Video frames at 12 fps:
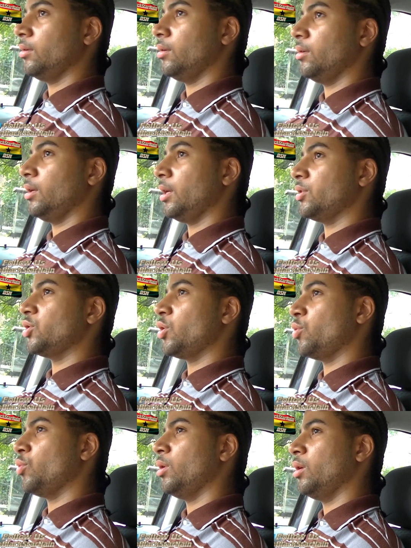Yes.
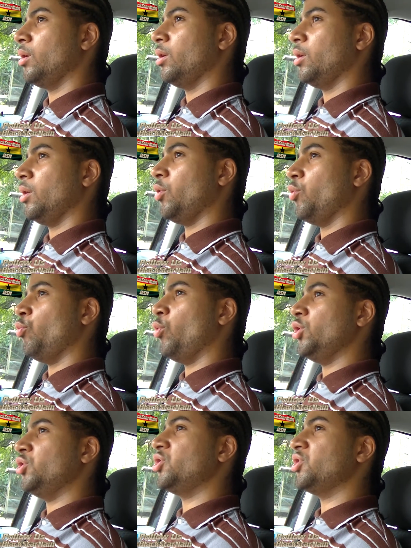so,
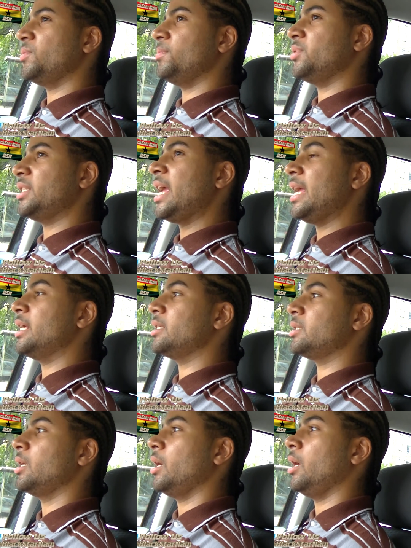what you should say
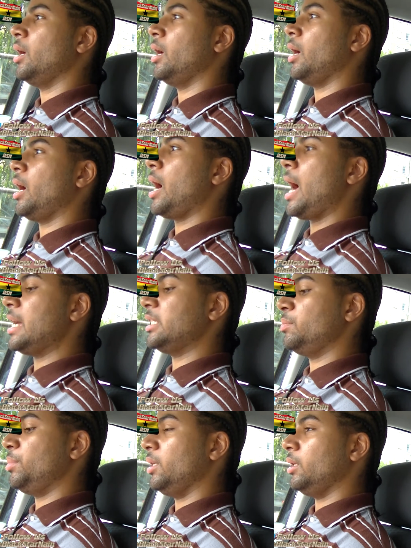is, I
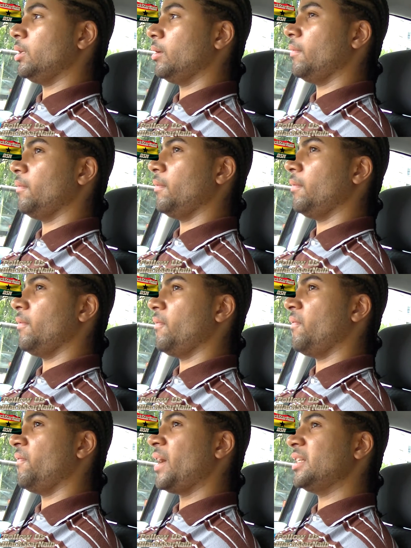speak
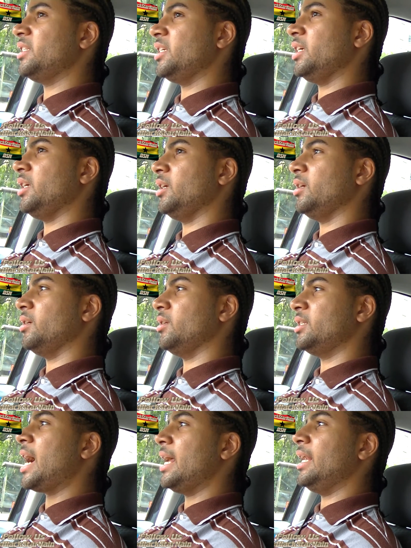Fanti
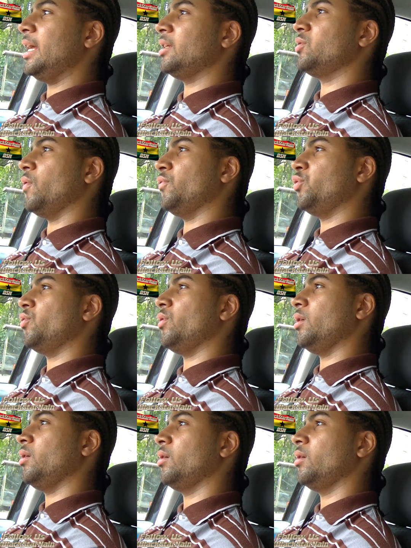dialect of Twi.